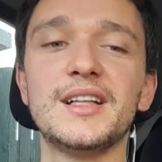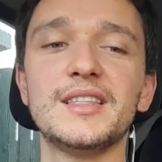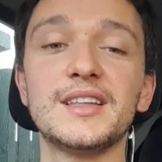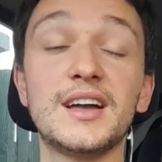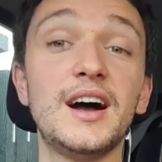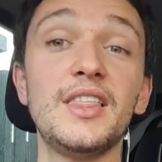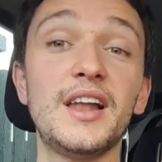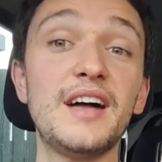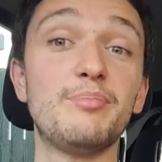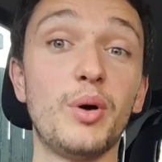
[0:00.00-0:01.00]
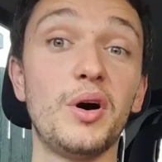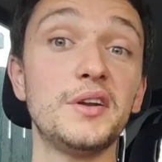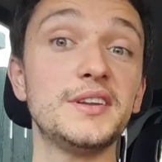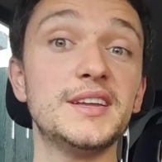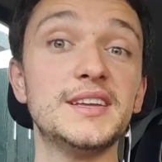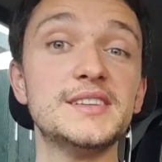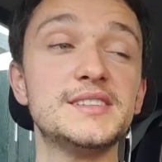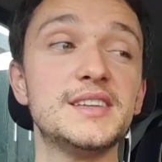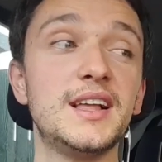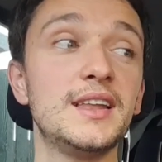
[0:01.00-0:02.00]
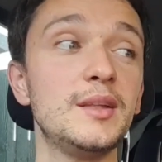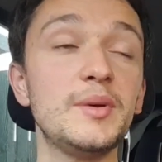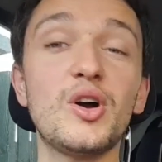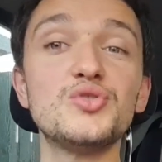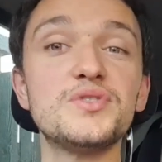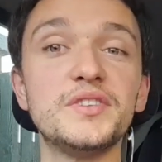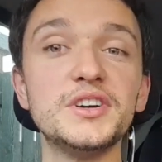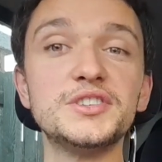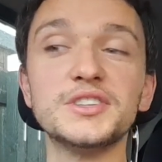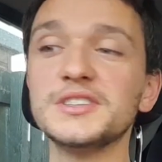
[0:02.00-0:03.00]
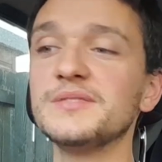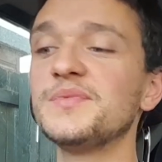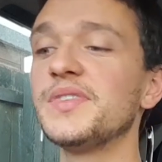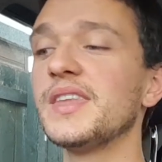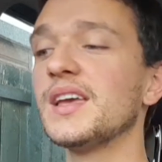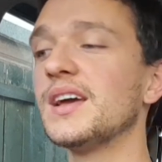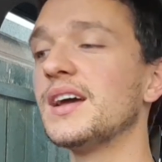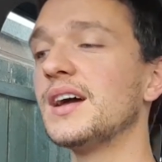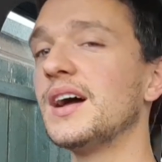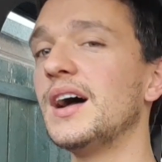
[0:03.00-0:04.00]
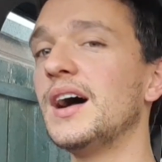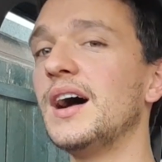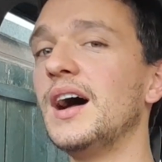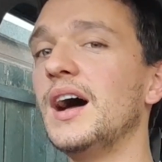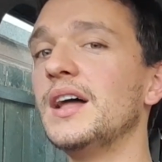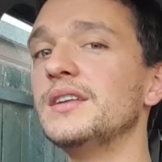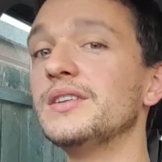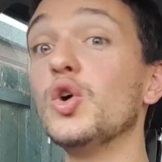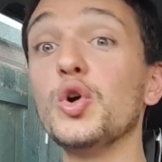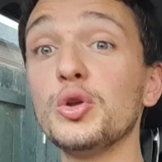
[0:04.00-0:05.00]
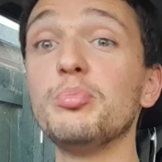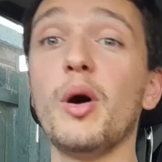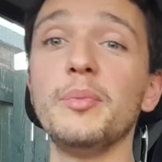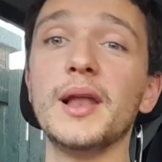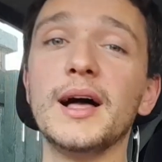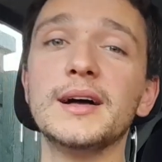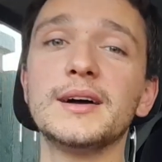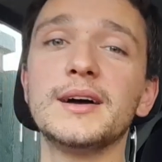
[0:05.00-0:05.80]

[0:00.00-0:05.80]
the car that I bought is a little bit controversial and unpopular.